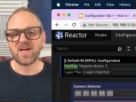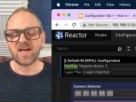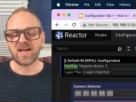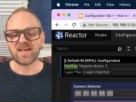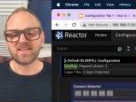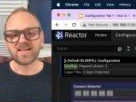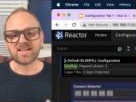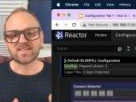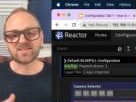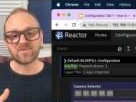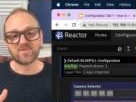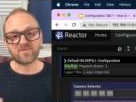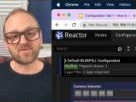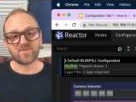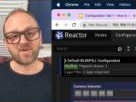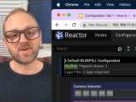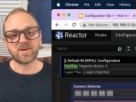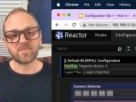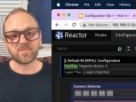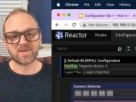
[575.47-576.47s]
And that's a
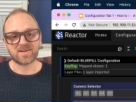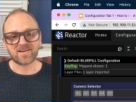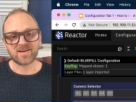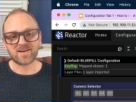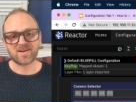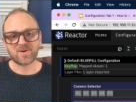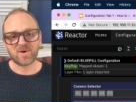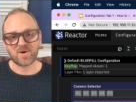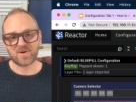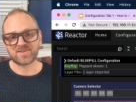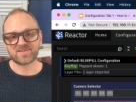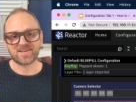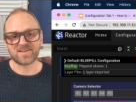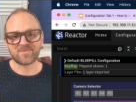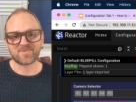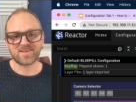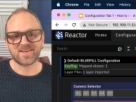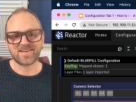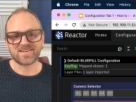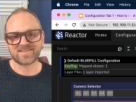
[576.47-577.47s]
fundamental
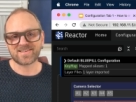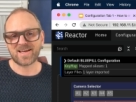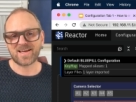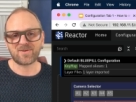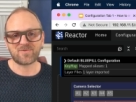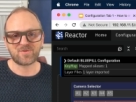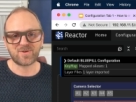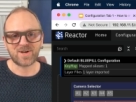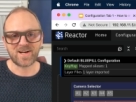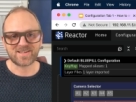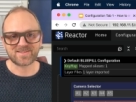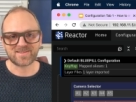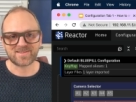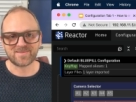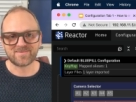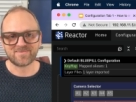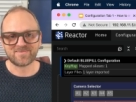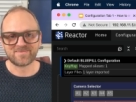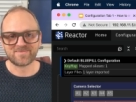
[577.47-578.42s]
concept inside of Reactor.